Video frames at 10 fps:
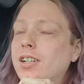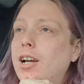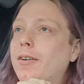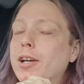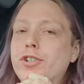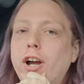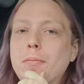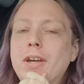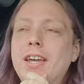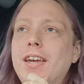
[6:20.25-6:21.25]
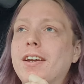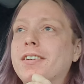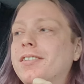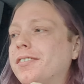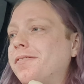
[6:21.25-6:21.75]
Now you join me
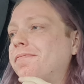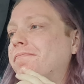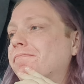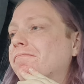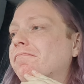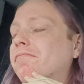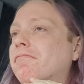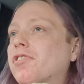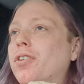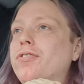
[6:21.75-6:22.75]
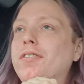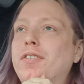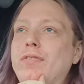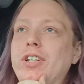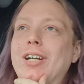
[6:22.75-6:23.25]
here.
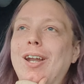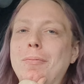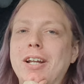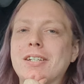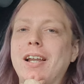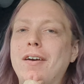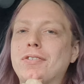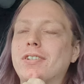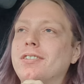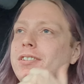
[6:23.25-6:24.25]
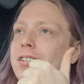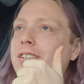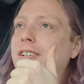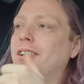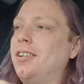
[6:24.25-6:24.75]
250 kilometres left.
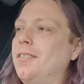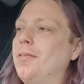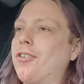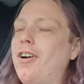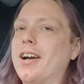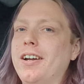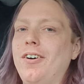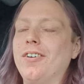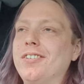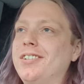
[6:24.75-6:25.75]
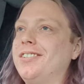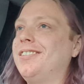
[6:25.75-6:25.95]
We're cracking on.